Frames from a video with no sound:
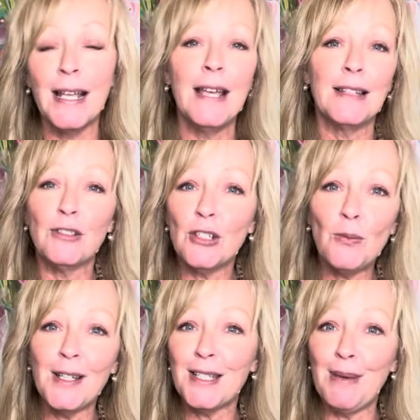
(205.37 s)
that just
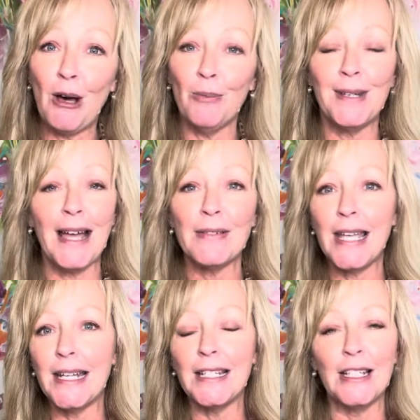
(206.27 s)
want some help
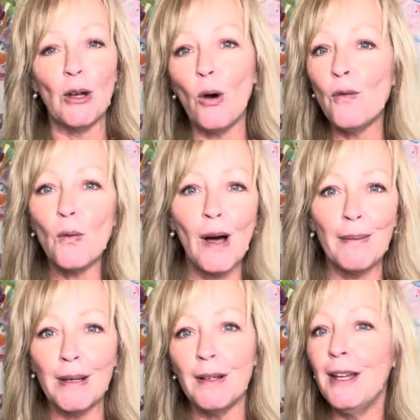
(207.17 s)
navigating the
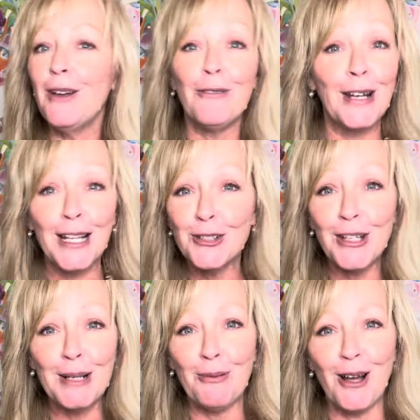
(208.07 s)
overwhelming financial
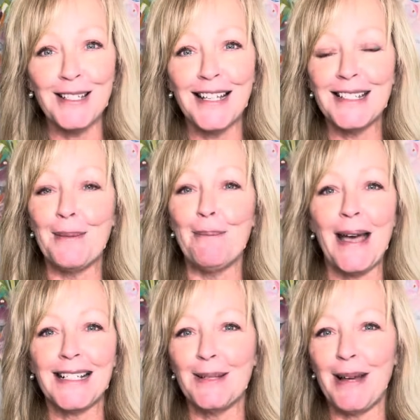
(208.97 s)
aid process and
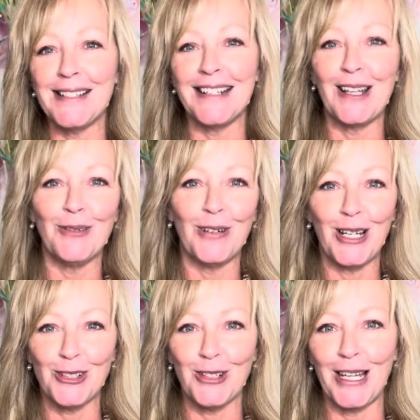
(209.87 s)
maximizing their
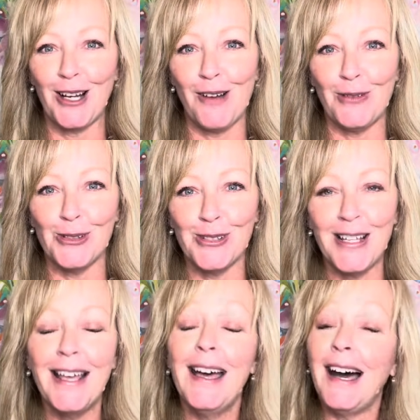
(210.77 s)
financial aid offers.
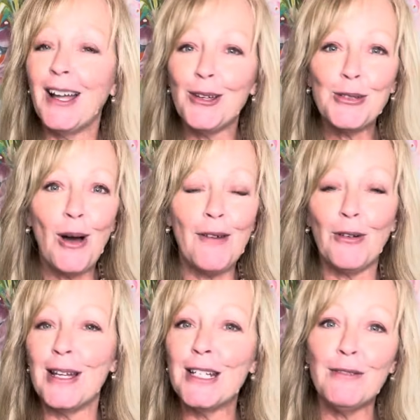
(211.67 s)
I also offer
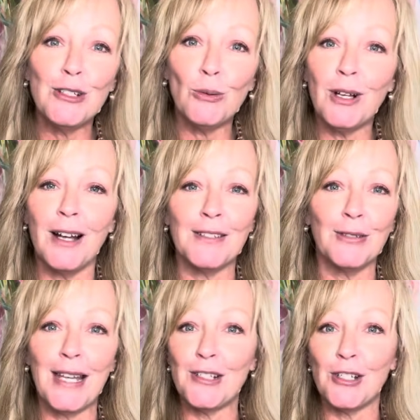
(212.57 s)
individual
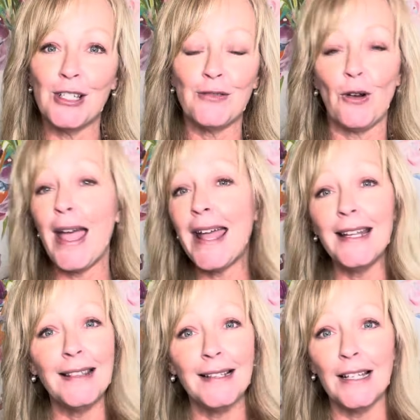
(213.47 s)
consultations for
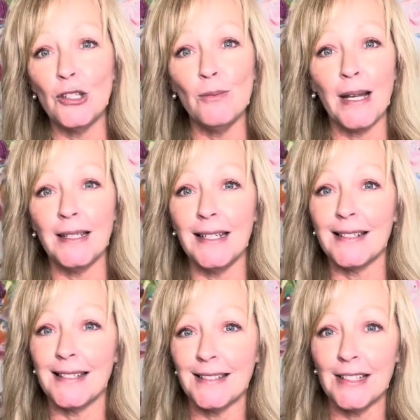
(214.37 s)
anything that you might need
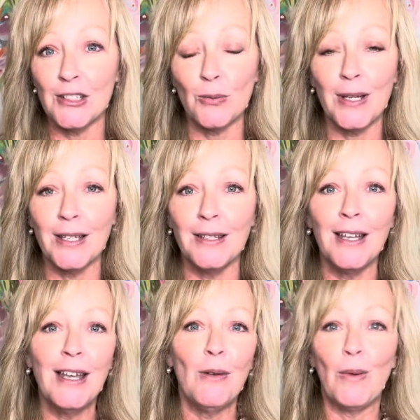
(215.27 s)
assistance with
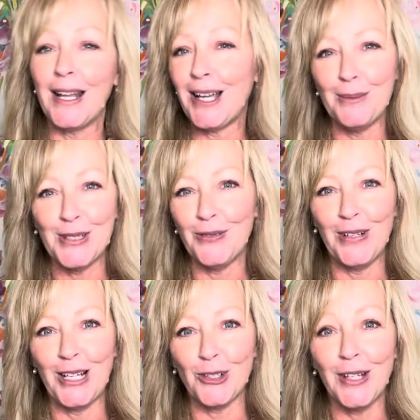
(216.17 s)
when it comes to
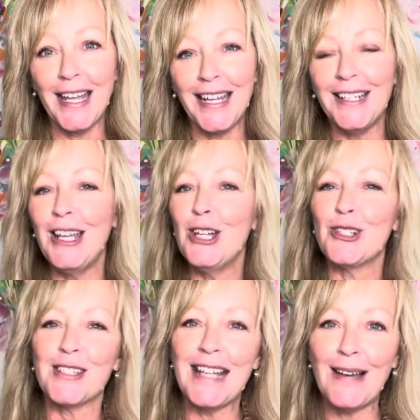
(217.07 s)
financial aid.
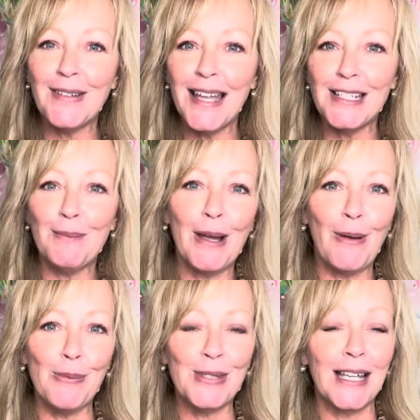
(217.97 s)
Just navigate to my
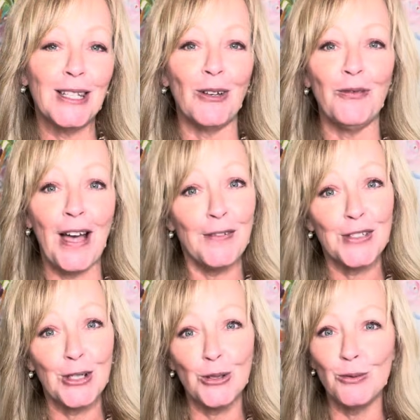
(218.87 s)
website,
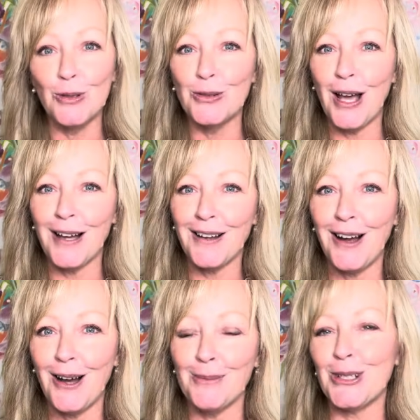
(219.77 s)

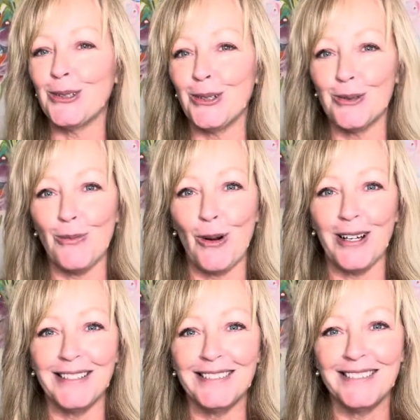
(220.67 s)
thefafsaguru.com, to learn
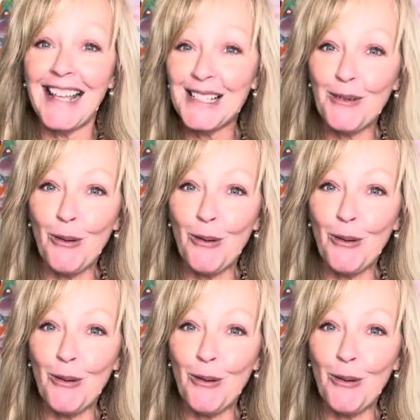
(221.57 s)
more. Thanks for